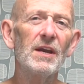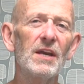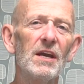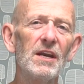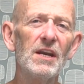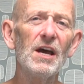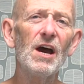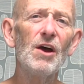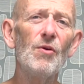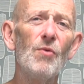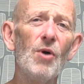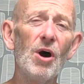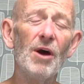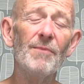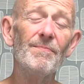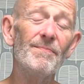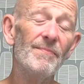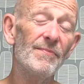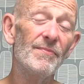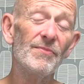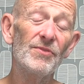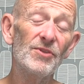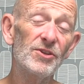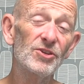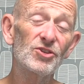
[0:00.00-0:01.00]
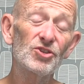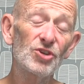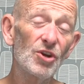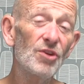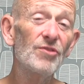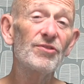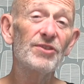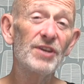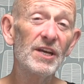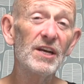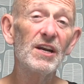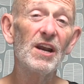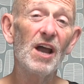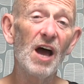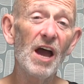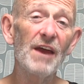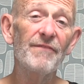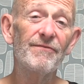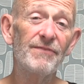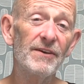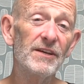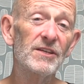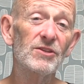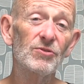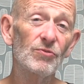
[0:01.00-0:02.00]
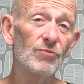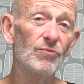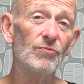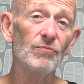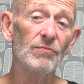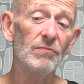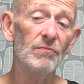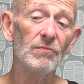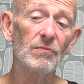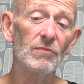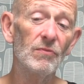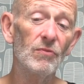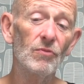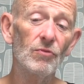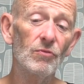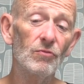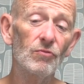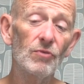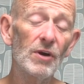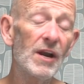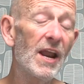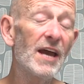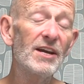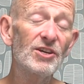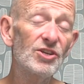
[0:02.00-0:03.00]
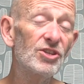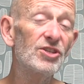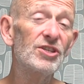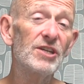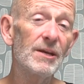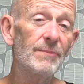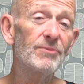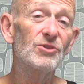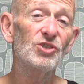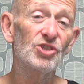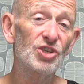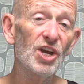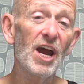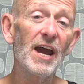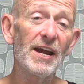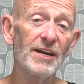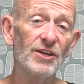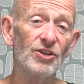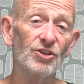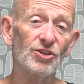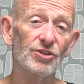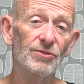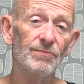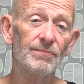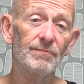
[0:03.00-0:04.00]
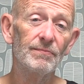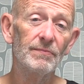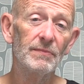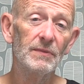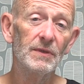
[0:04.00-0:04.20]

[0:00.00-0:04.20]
You know what? The truth in life is relationships change.